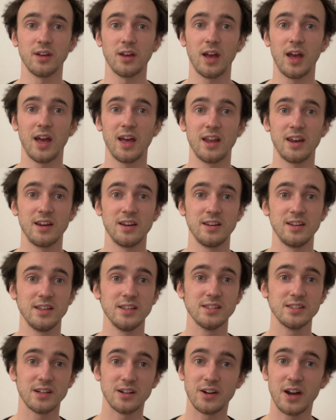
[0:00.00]
And
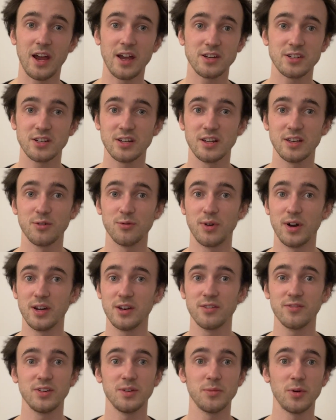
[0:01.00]
these are actually one
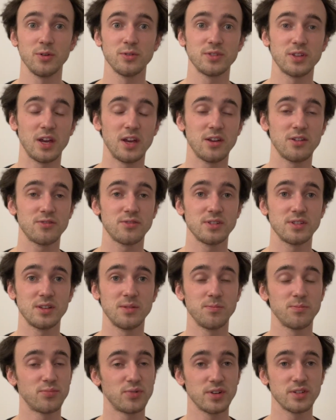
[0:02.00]
of the most
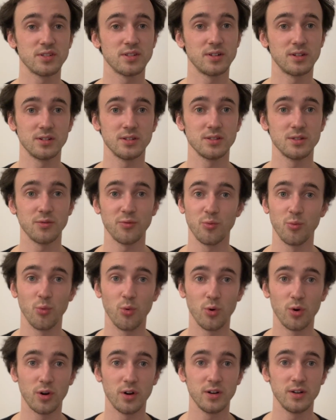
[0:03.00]
interesting prisoners of
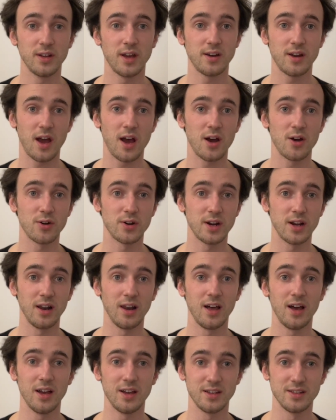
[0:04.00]
war that our
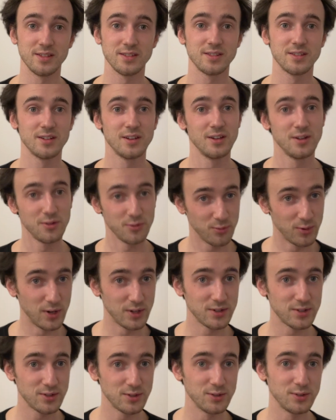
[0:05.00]
allies
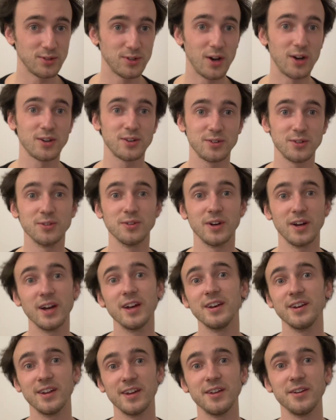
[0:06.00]
want to talk to,
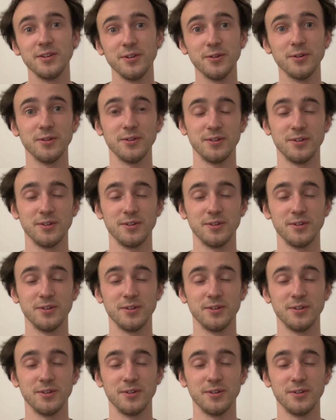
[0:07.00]
and they do.